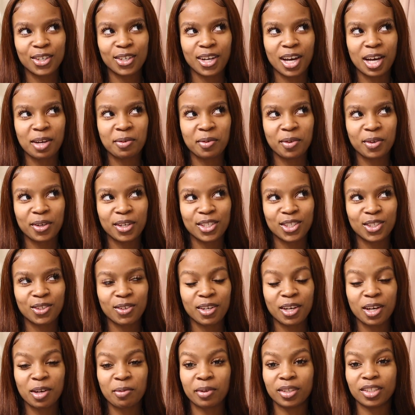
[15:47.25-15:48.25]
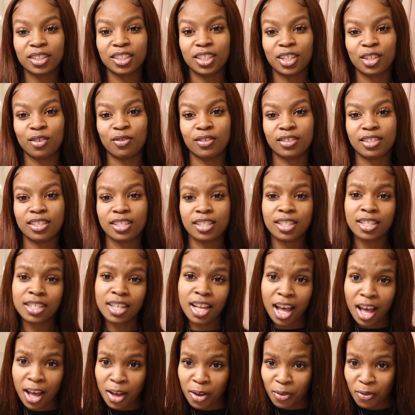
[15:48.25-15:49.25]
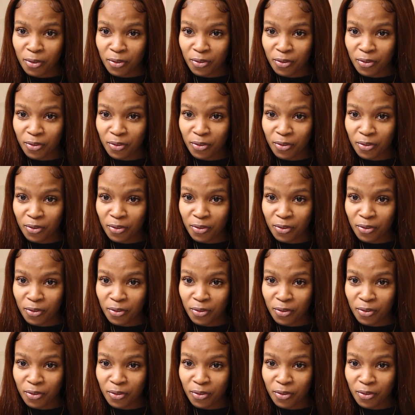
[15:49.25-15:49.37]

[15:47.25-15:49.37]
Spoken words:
I'm always doing a bunch of different stuff,